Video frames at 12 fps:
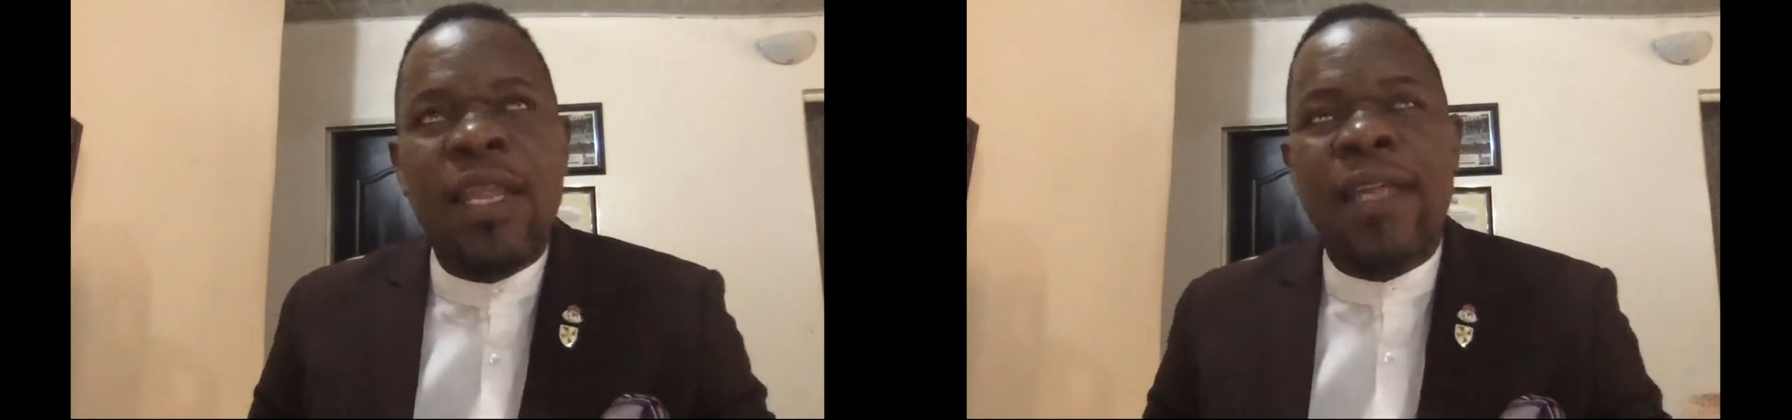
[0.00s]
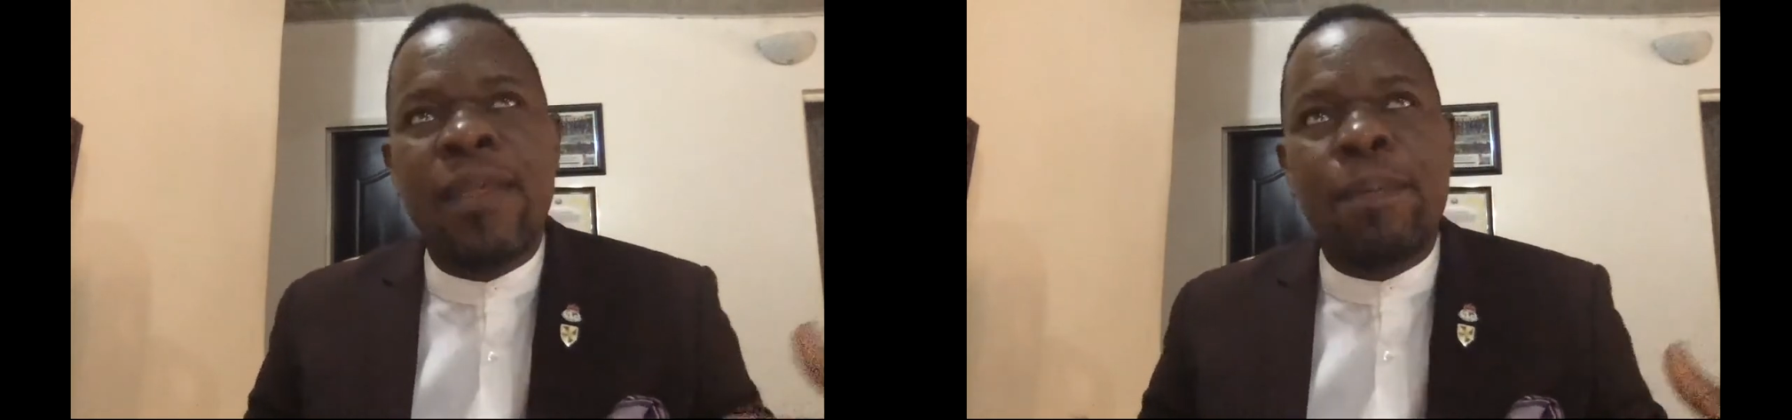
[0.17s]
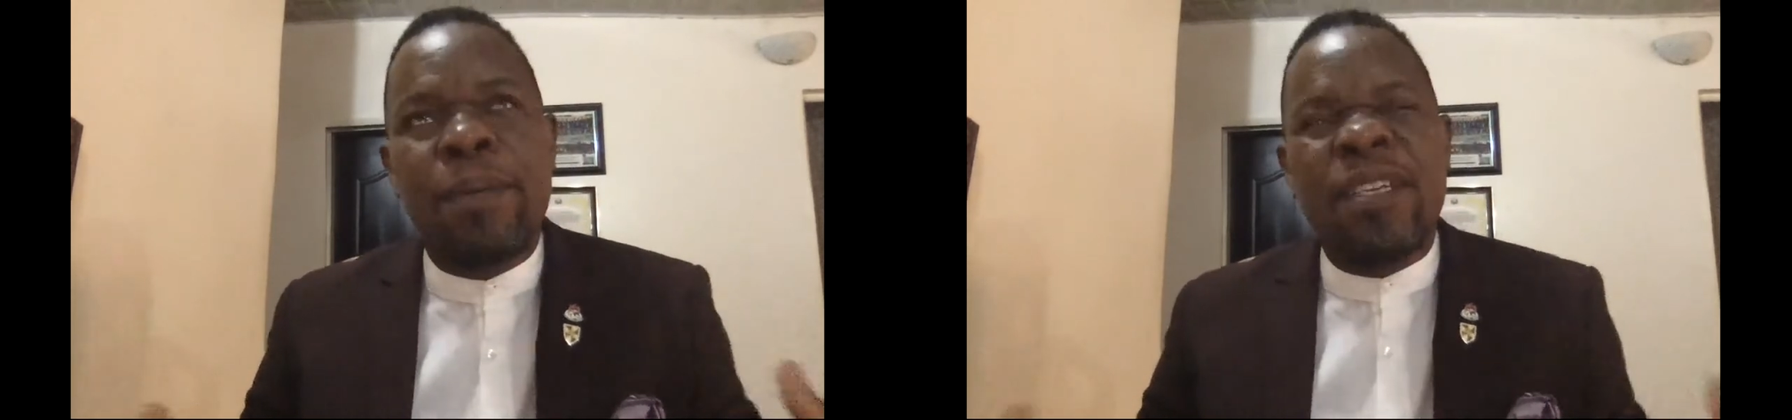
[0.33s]
at
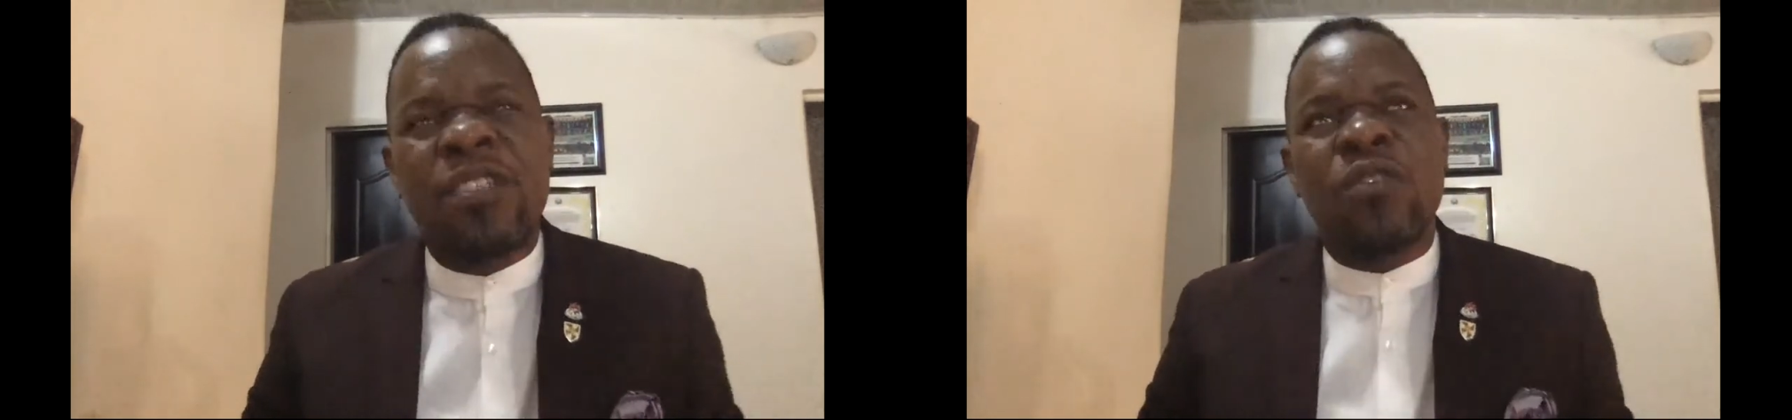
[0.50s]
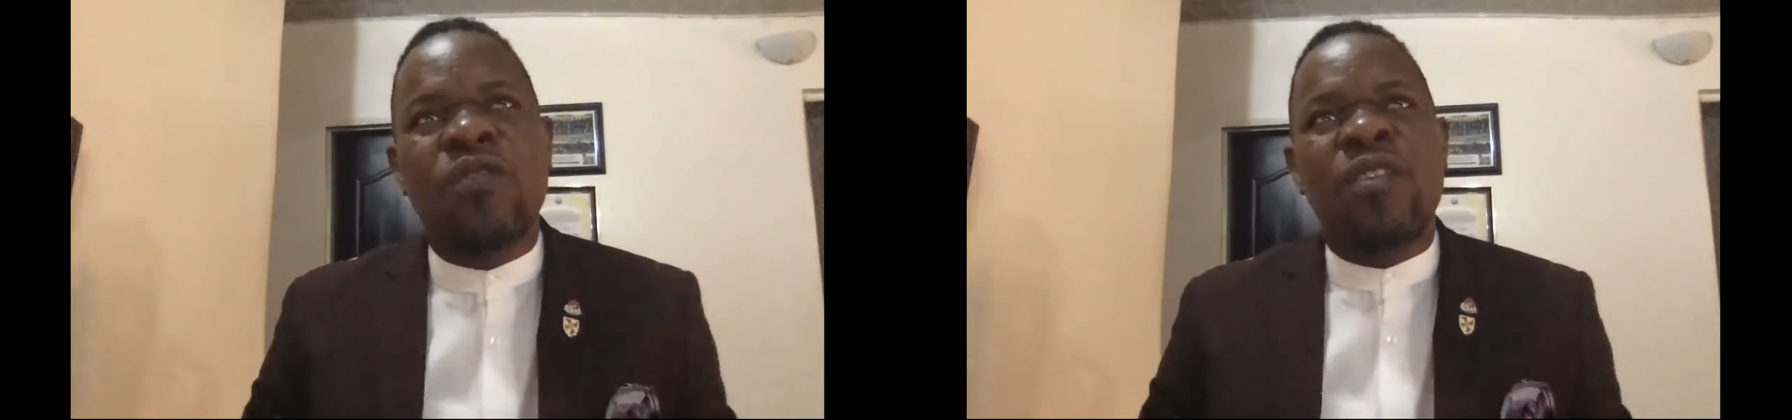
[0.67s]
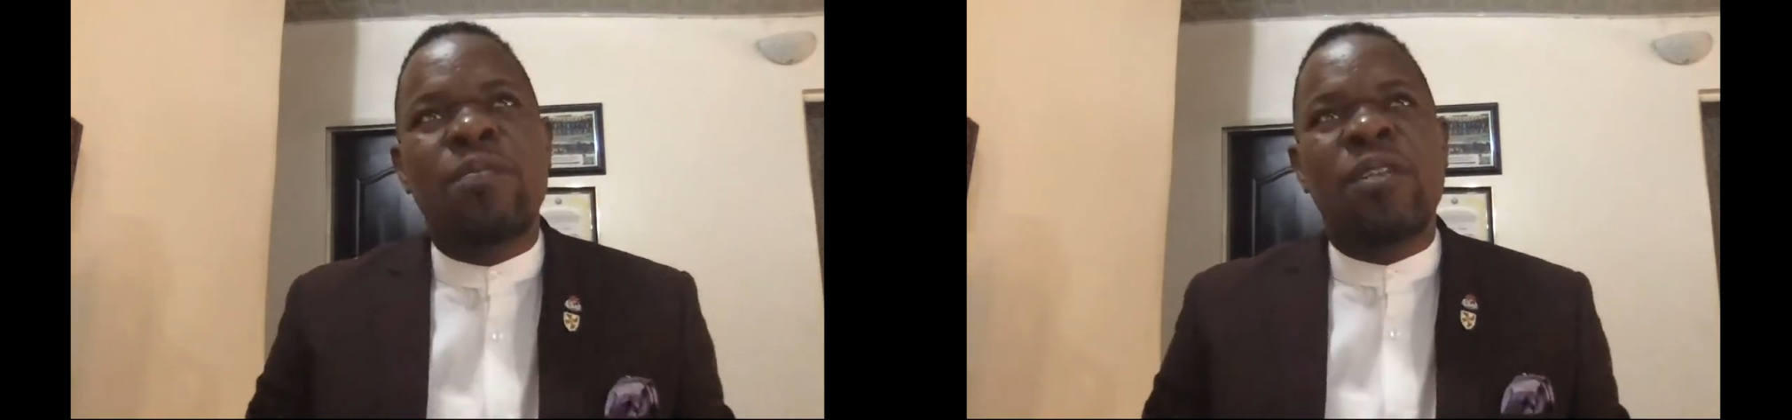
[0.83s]
the person of
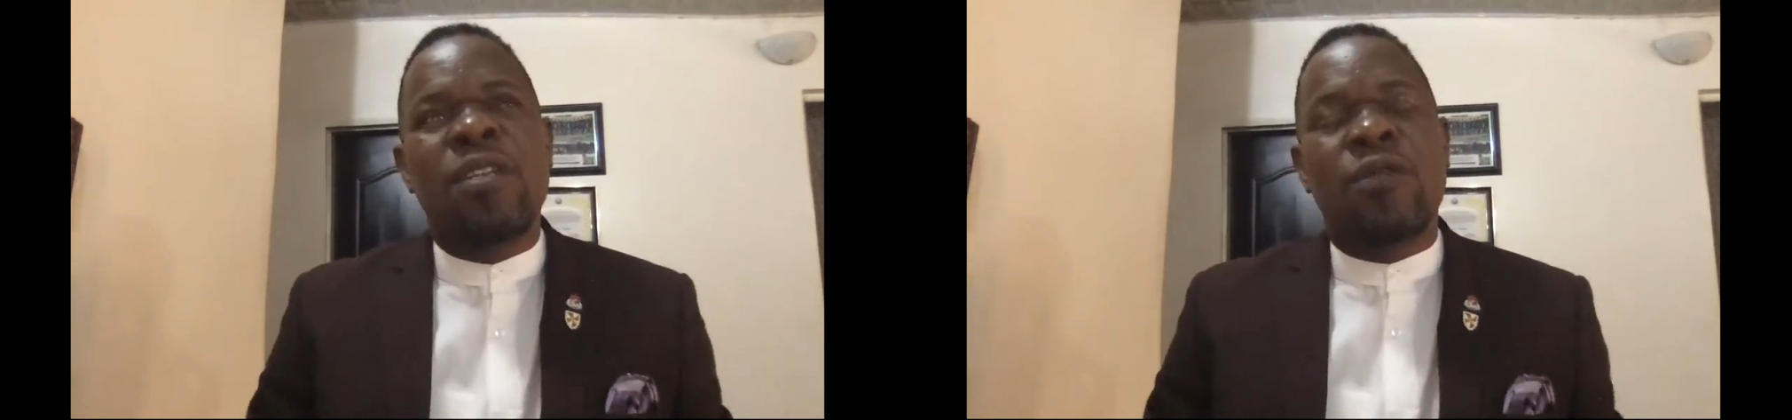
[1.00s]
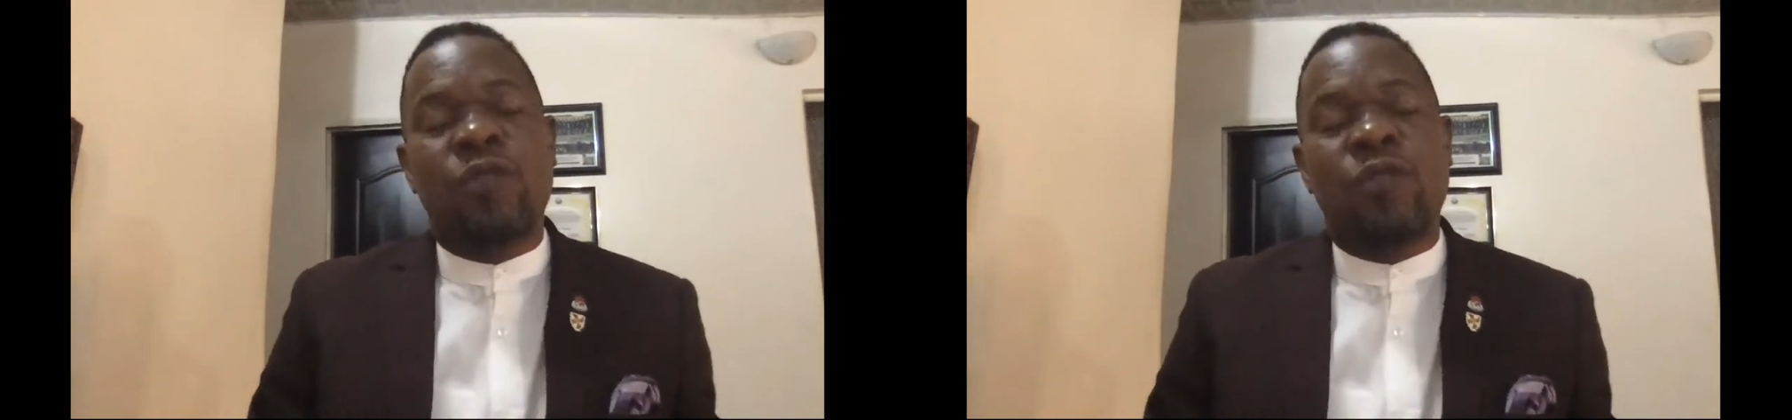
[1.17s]
the mediator.